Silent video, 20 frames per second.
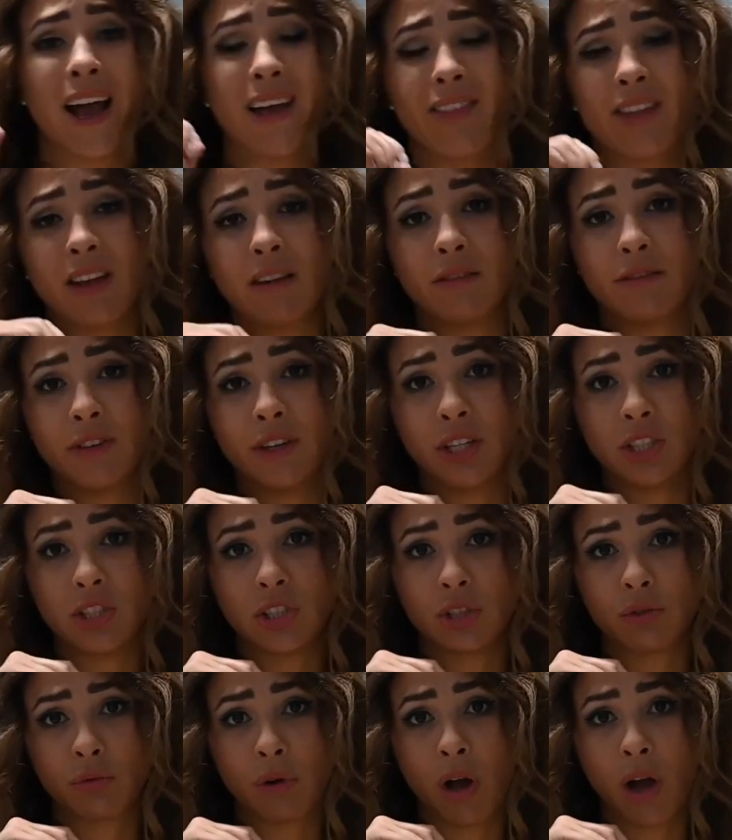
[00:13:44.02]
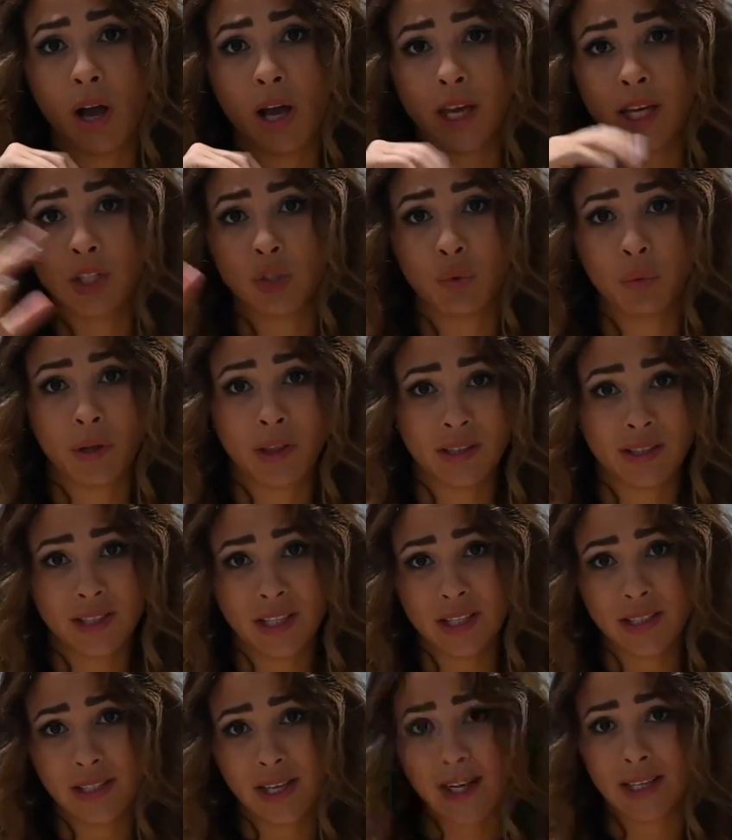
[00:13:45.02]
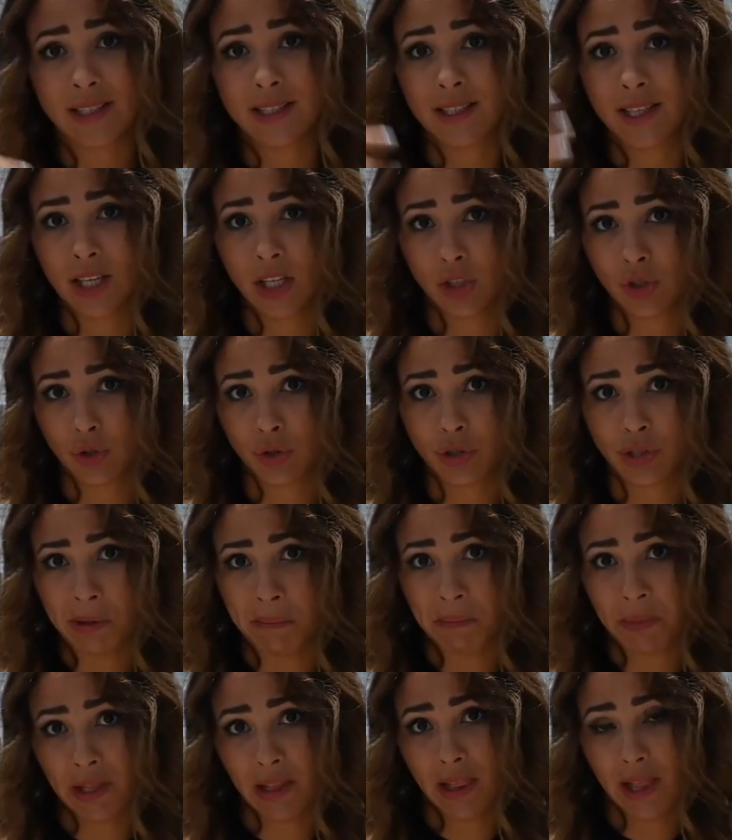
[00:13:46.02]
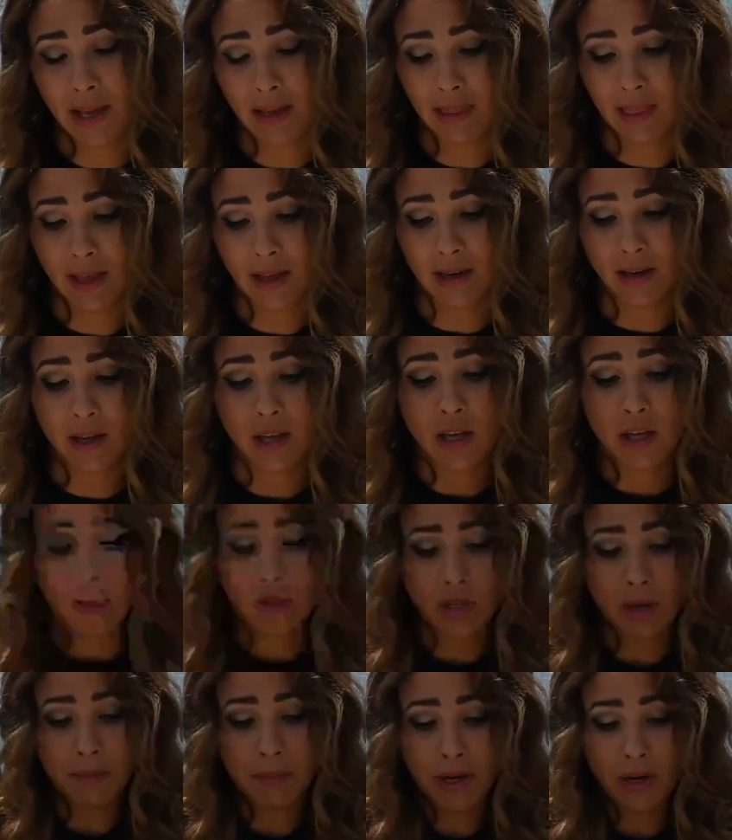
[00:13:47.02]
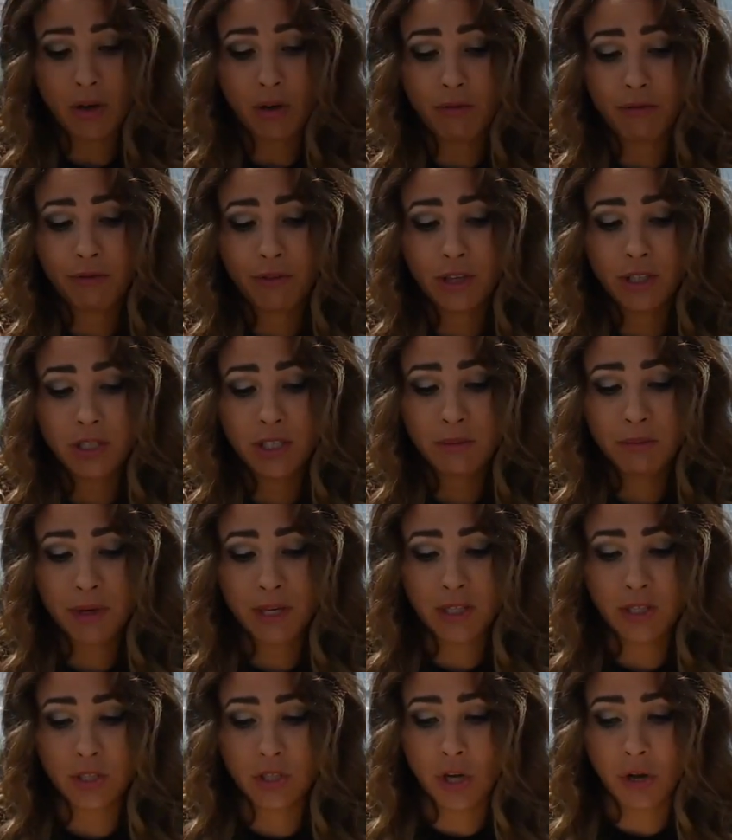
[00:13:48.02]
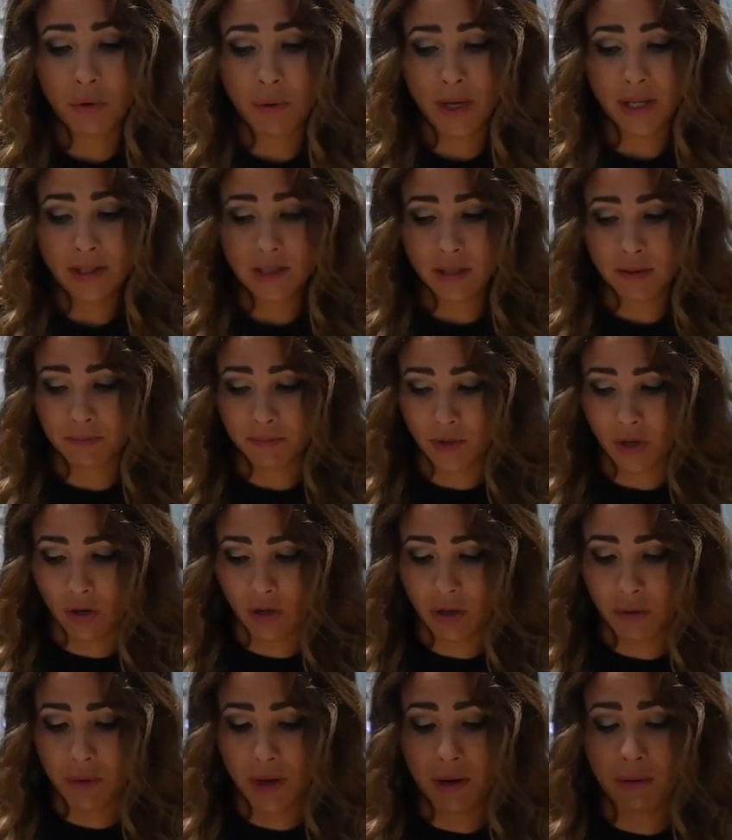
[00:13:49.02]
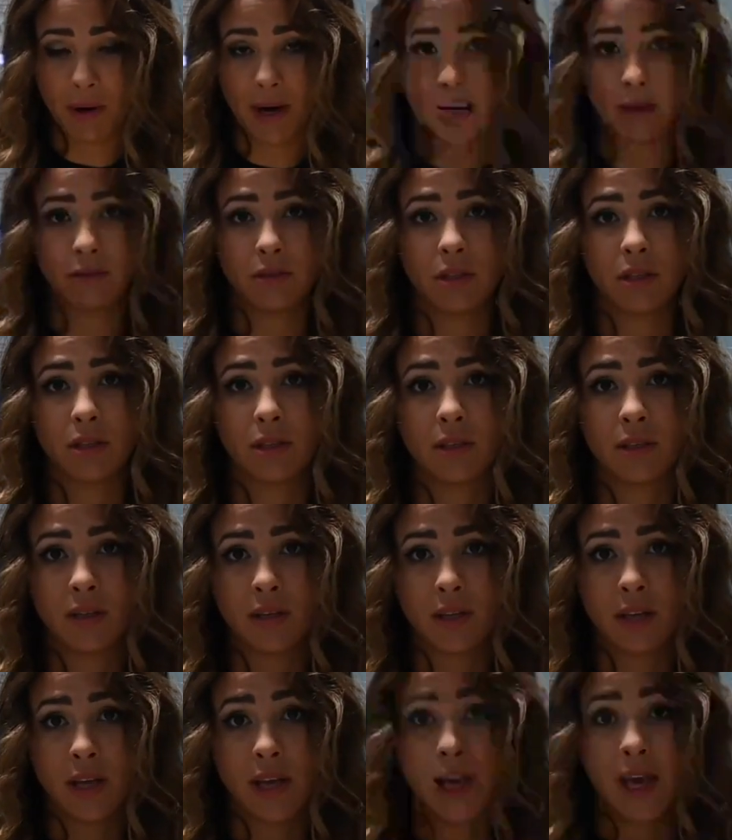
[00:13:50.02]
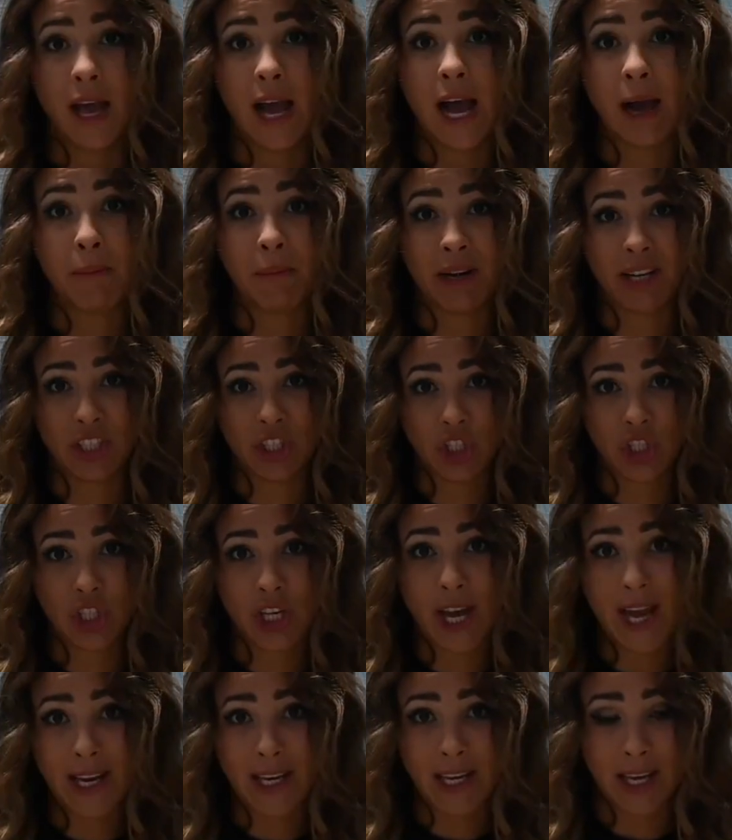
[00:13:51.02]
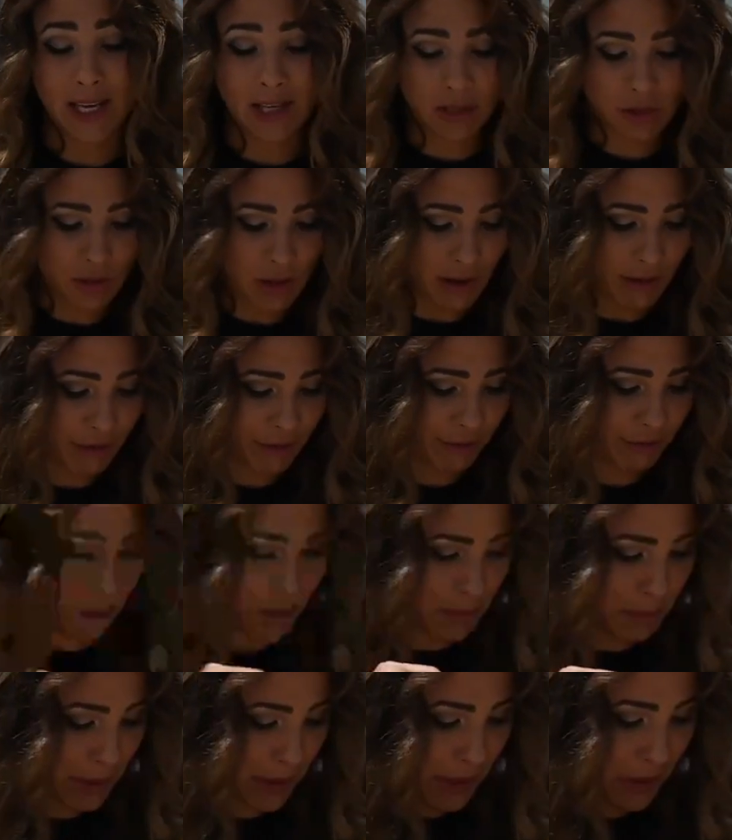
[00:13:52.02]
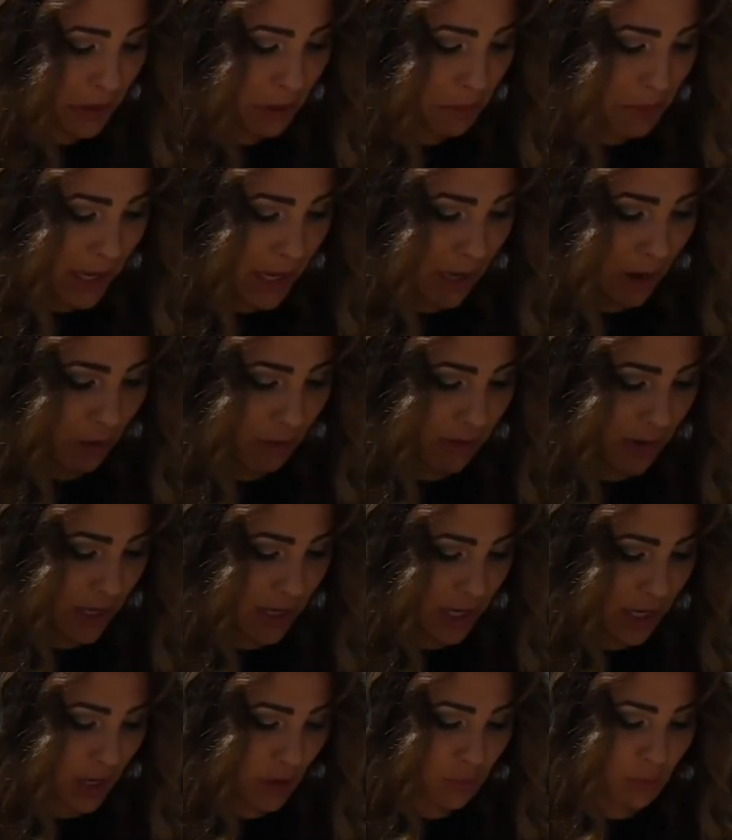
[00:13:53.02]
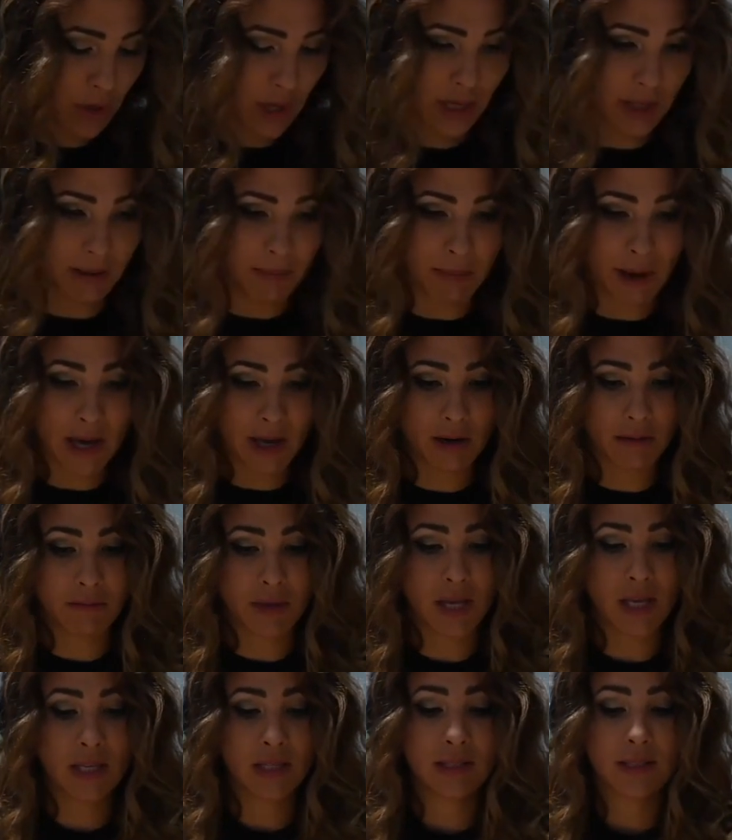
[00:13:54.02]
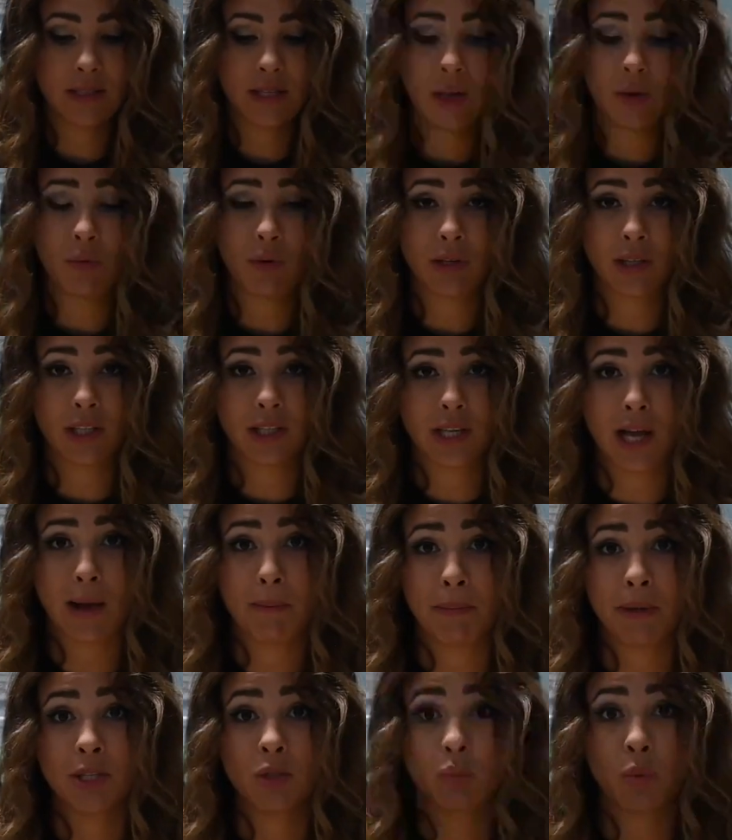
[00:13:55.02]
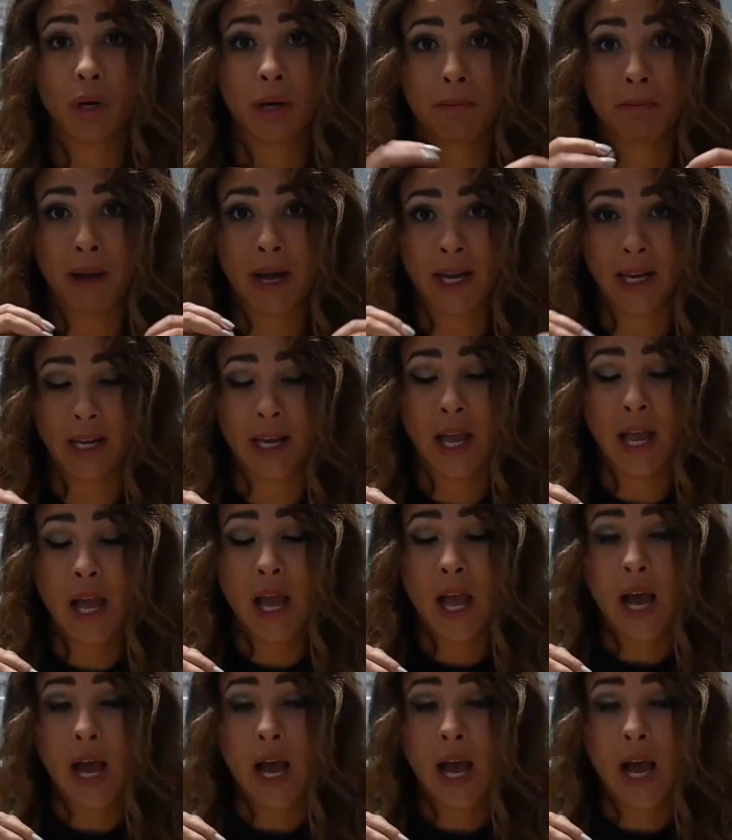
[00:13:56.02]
and then finish the raw edge with a zigzag stitch or something like that. So I'm gonna go first, I'm gonna sew it all the way around. I'm gonna check it, so I'll flip a little bit over here where the bottom is and where the top is, where my